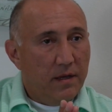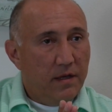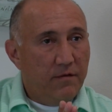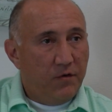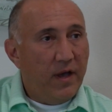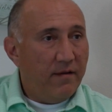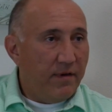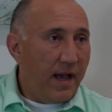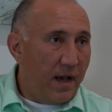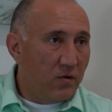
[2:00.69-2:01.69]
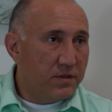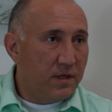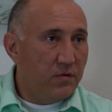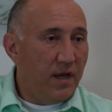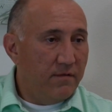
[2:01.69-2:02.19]
if you have a house
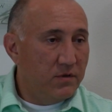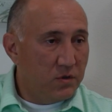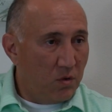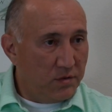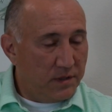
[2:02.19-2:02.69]
that you haven't sold